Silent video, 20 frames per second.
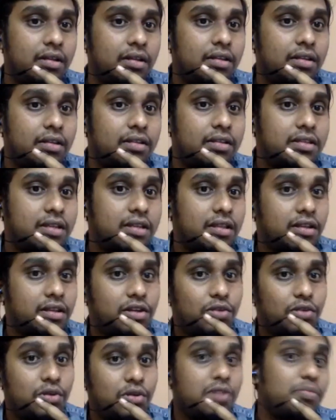These are the
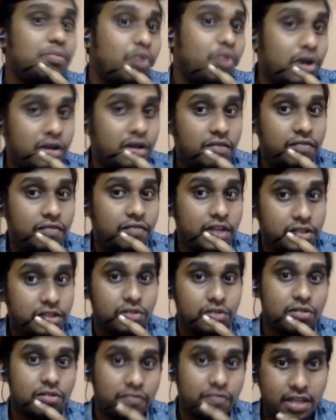two important
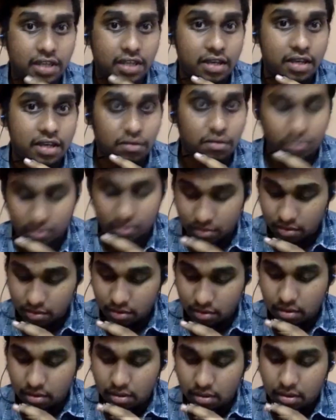features of cyclone.
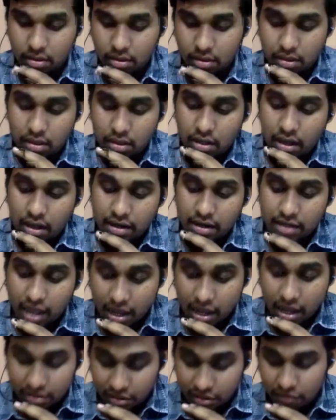And the
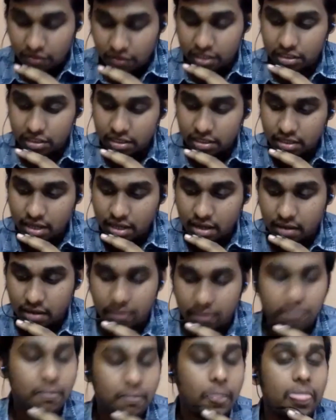other features are
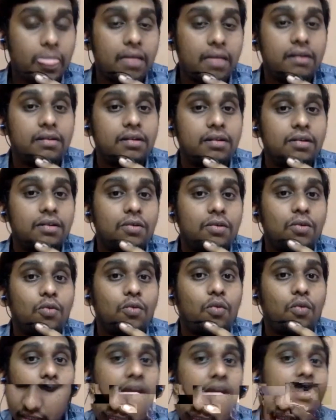
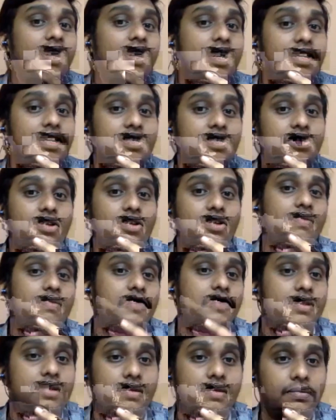violent
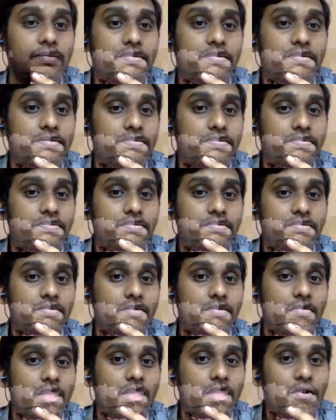storms.
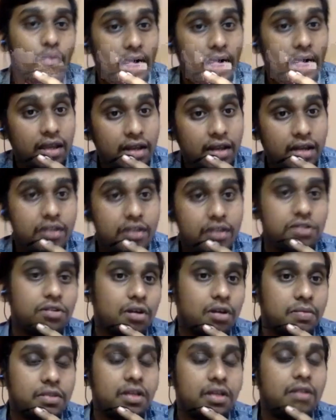Violent
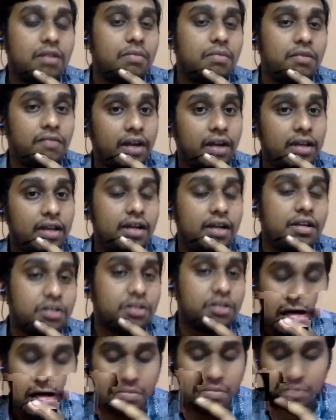storms. There will be violent
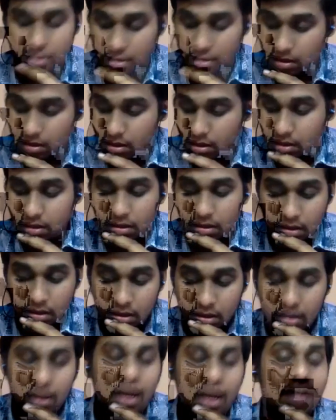storms
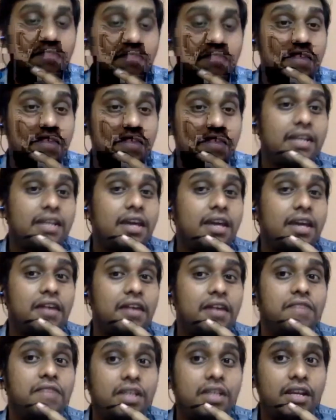and very
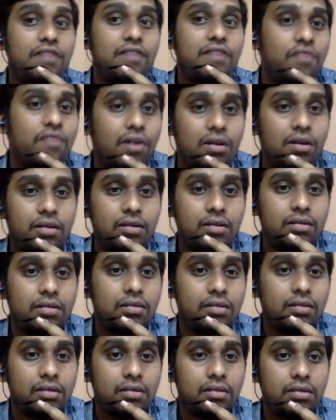heavy rainfall.
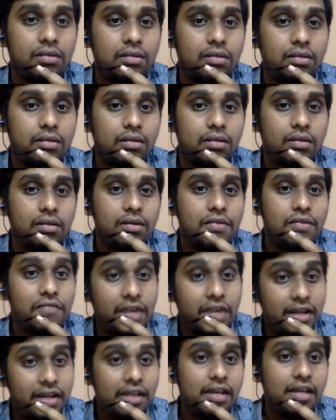
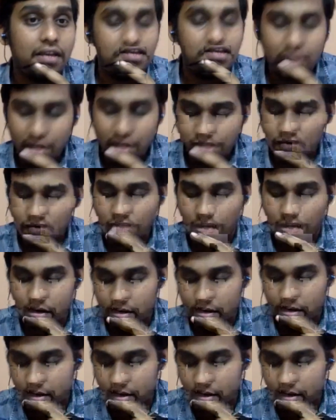Very heavy rainfall.